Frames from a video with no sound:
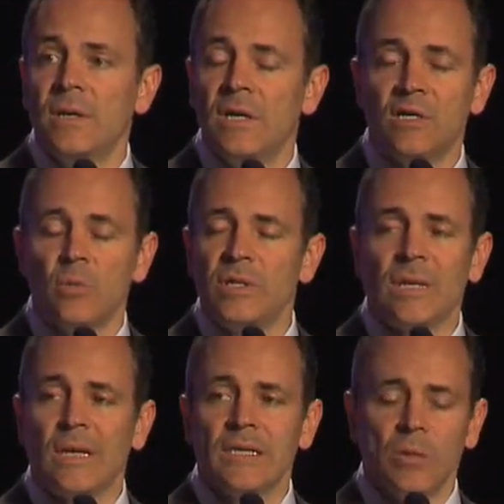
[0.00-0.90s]
And so we
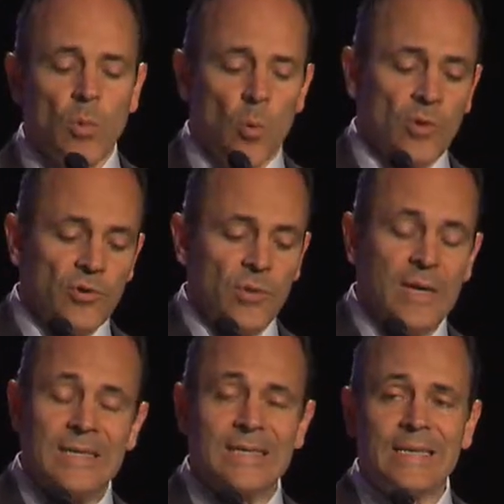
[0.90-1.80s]
said, listen, what we'll do
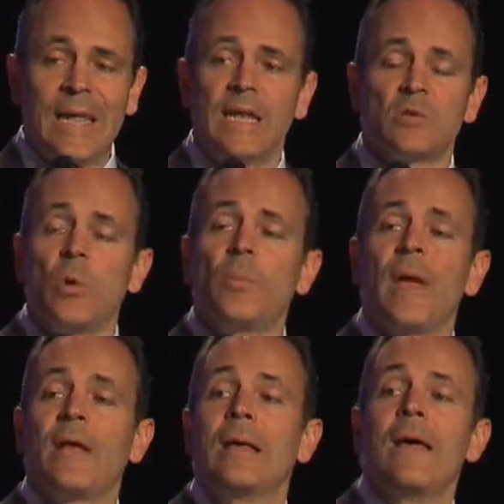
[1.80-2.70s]
as a state is we'll
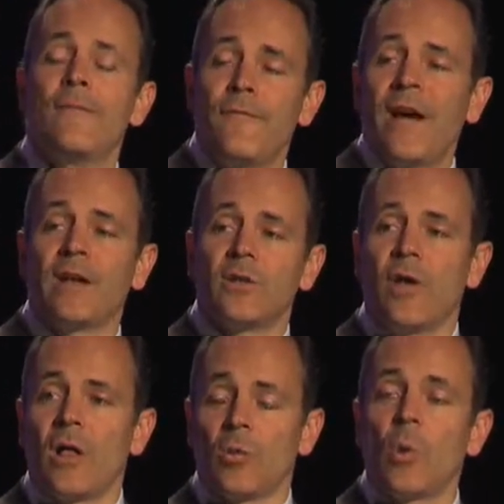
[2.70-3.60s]
pay final
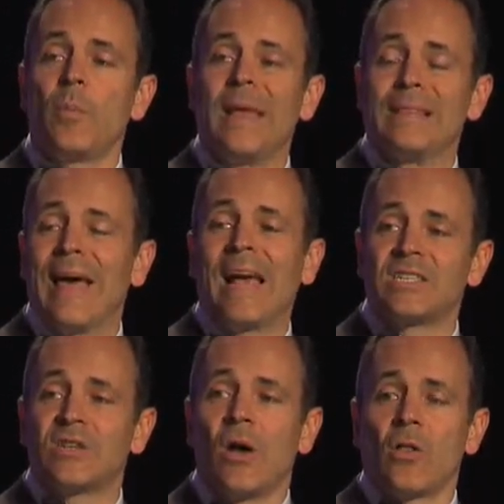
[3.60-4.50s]
dollar, we'll pay
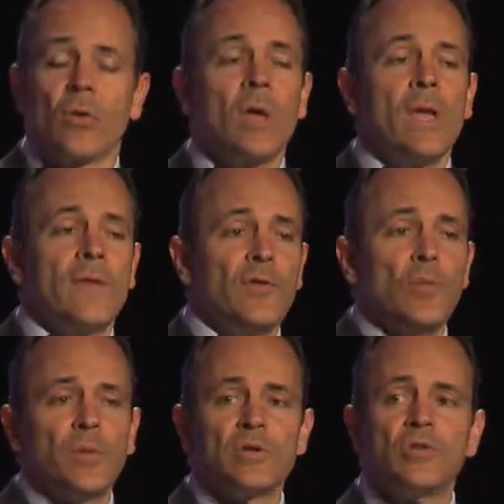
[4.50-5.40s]
last dollar if you
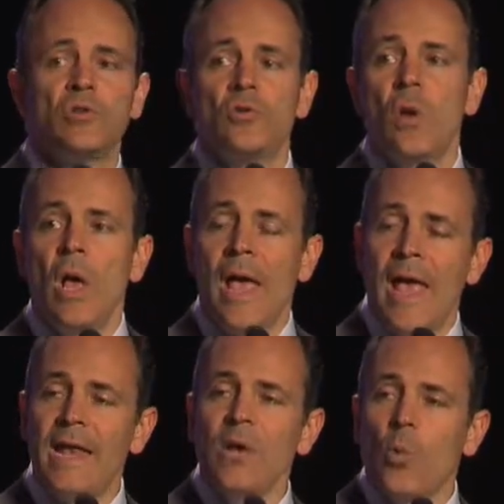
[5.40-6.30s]
pursue
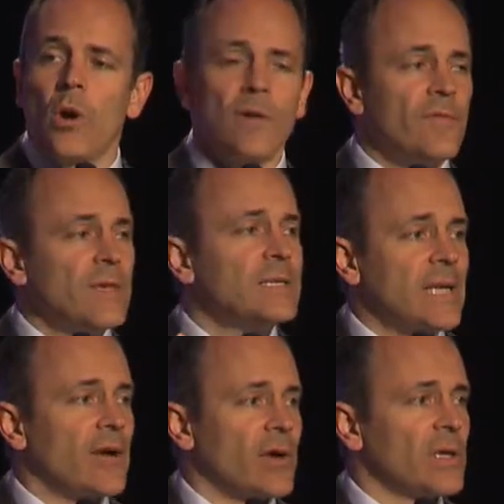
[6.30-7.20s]
any one of these
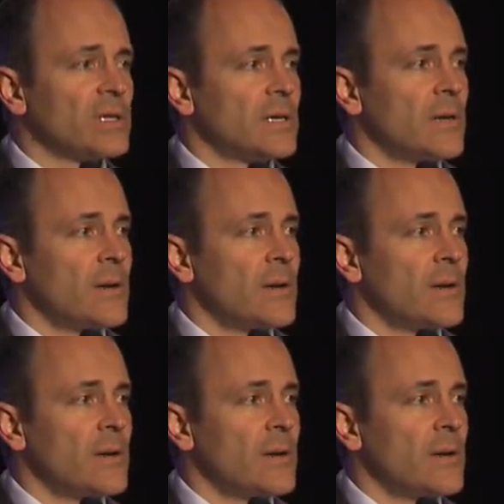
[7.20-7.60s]
areas.